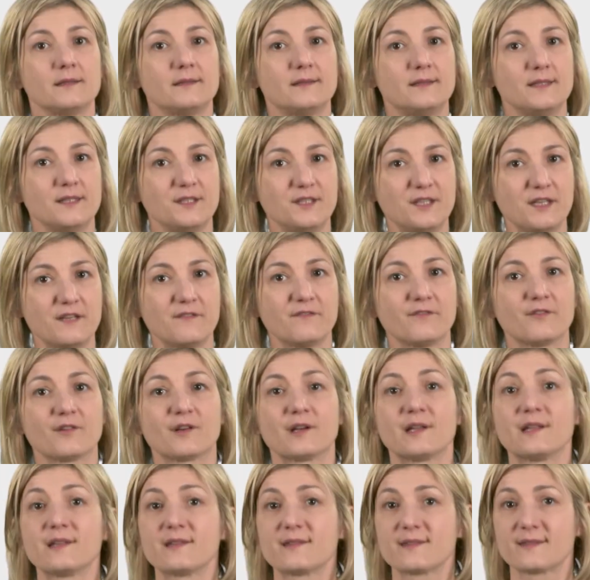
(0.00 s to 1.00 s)
The
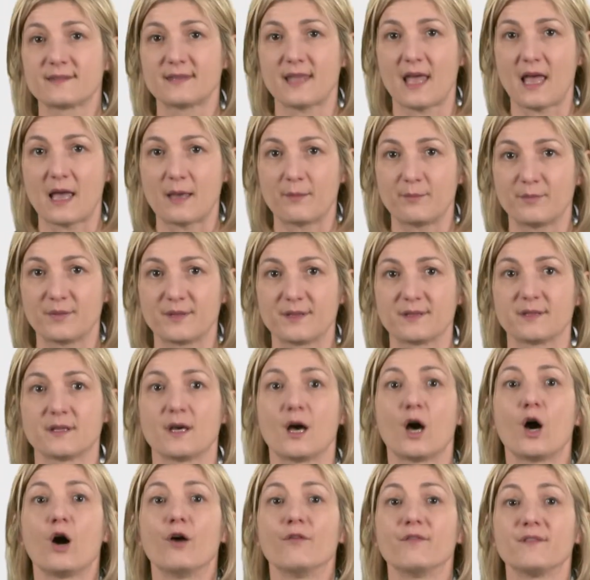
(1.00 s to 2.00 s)
different steps
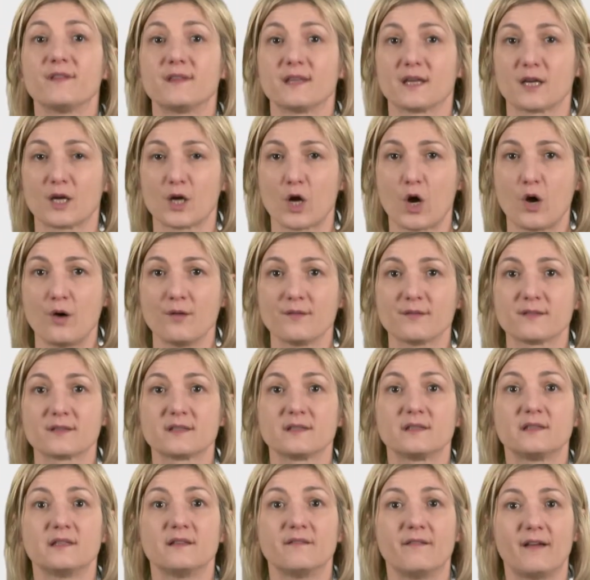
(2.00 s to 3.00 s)
of the
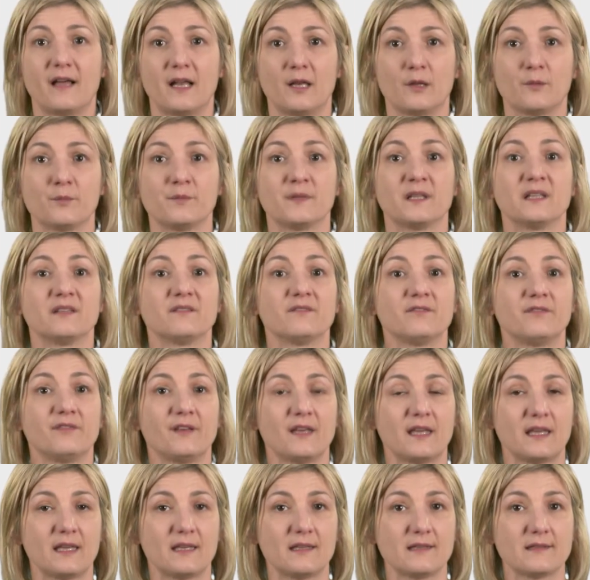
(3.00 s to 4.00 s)
concept development
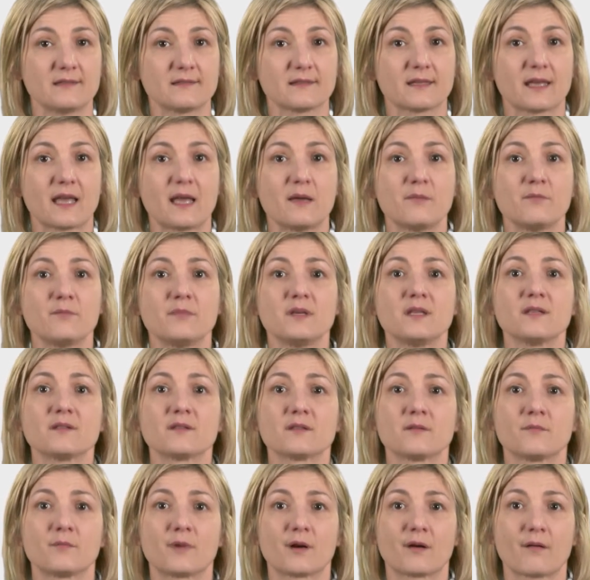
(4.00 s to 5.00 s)
phase can be
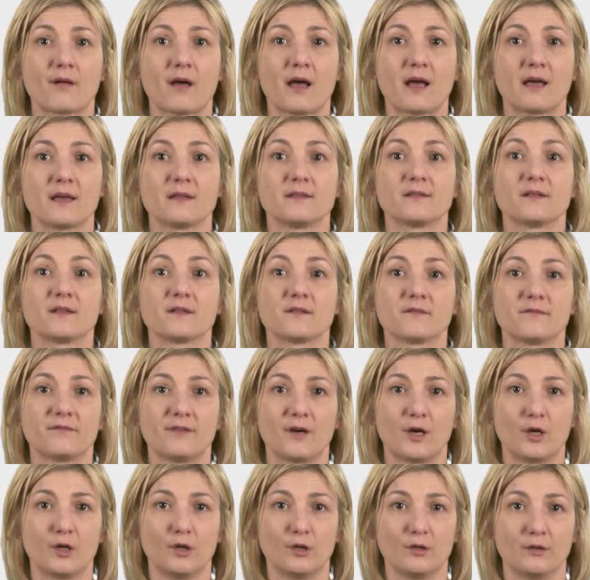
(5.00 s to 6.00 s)
summarized as
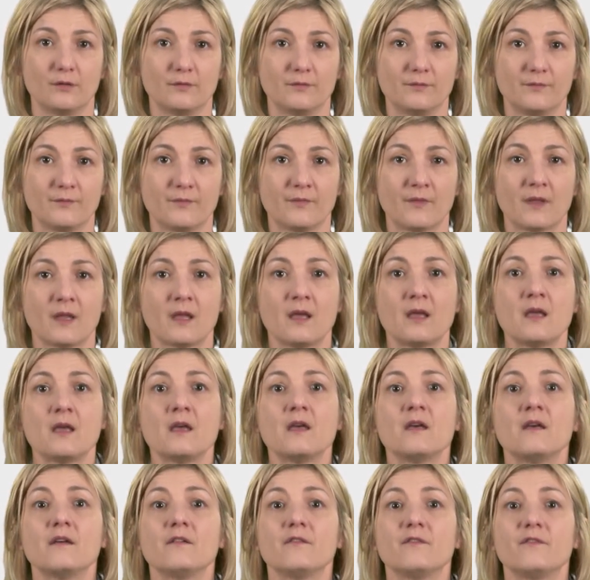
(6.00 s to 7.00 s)
follows:
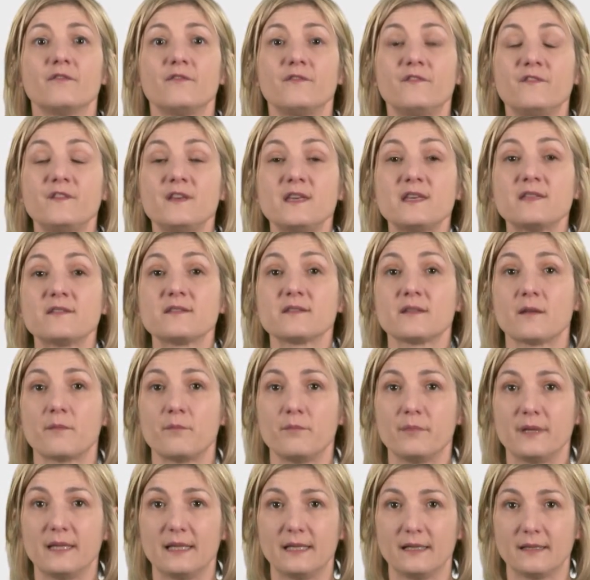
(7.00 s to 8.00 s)

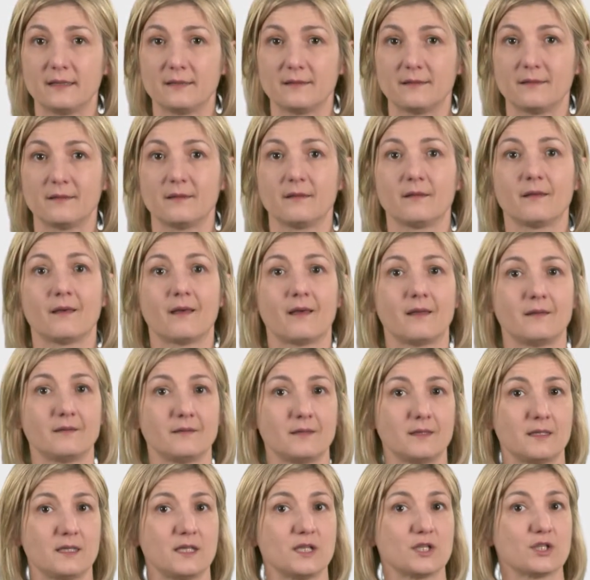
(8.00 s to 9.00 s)
feasibility
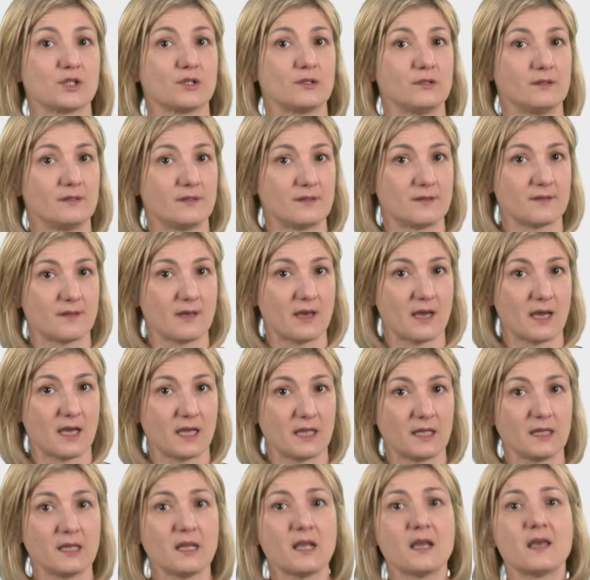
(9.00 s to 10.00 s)
and initial
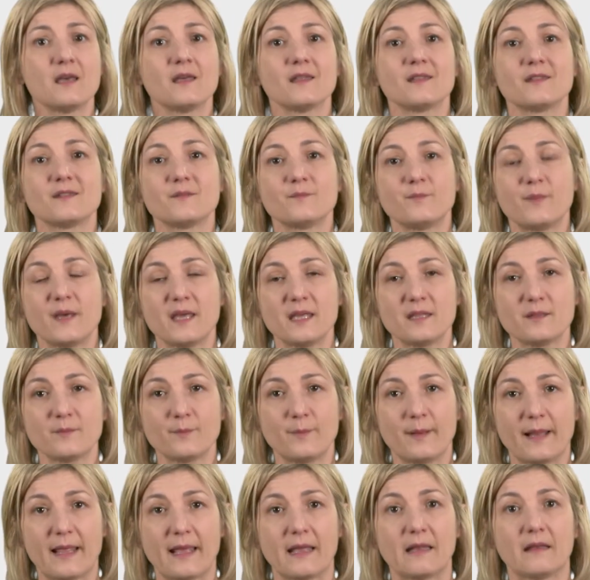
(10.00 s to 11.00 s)
design, space
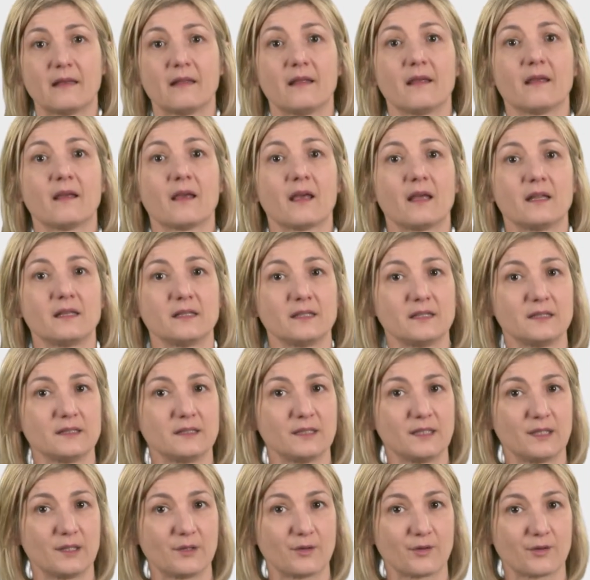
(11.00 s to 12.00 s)
planning and
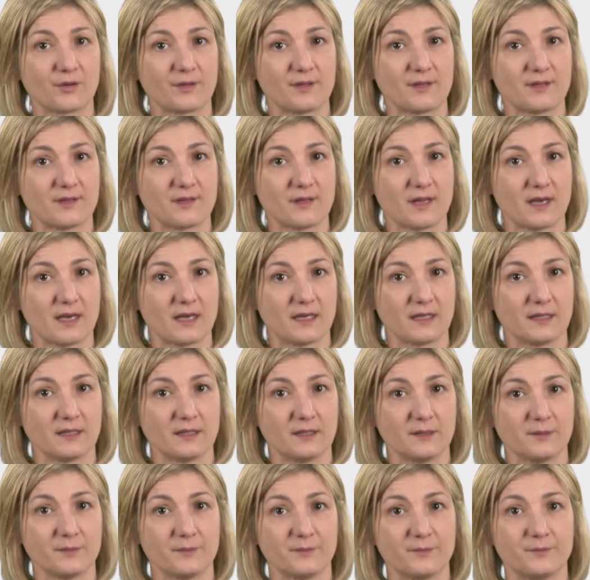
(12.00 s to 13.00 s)
interior
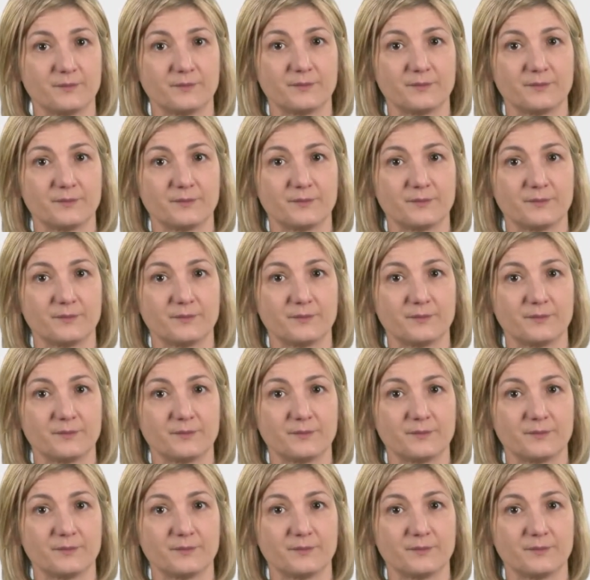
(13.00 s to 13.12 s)
design.